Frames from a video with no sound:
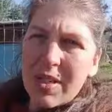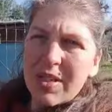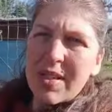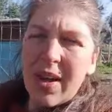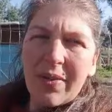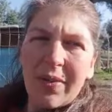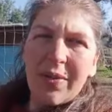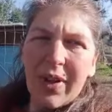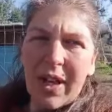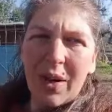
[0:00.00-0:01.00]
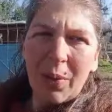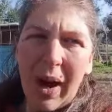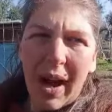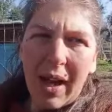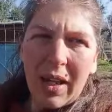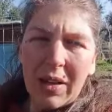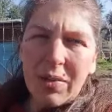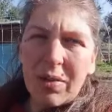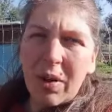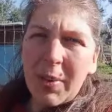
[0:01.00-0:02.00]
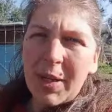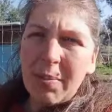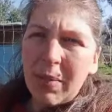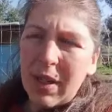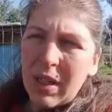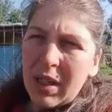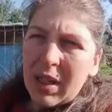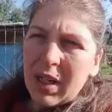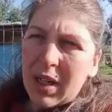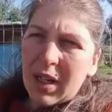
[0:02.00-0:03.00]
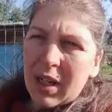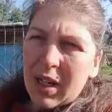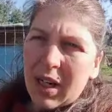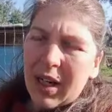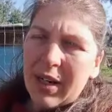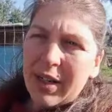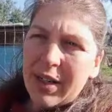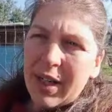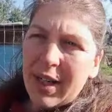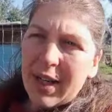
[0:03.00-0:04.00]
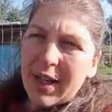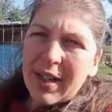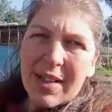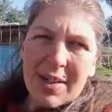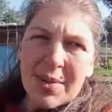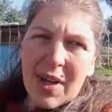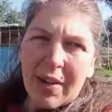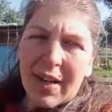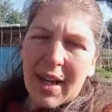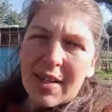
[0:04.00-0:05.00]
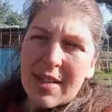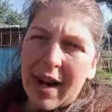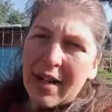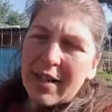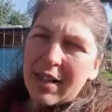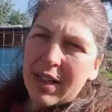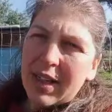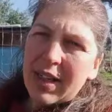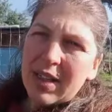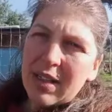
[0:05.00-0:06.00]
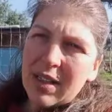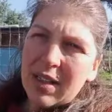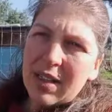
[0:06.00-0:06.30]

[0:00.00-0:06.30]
7 feet away from him, and because it was on the extended lead,